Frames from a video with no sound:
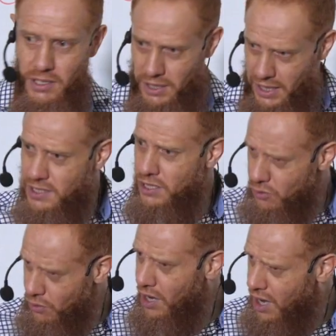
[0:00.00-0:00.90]
Yes, in the
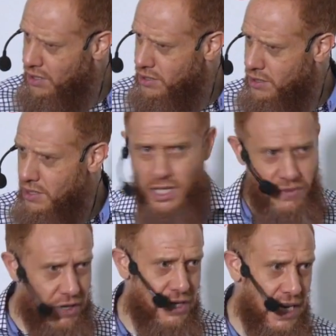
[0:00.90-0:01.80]
Quran. It's
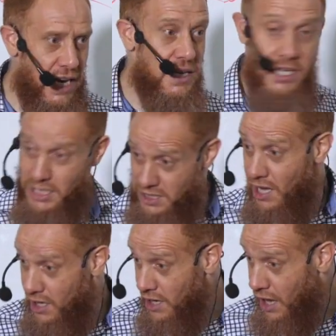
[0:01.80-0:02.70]
very clear. Does
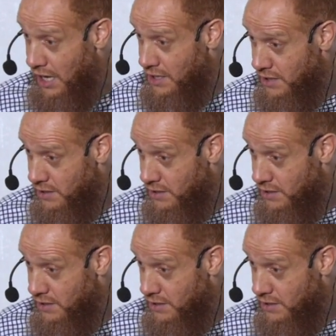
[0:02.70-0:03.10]
Allah lie?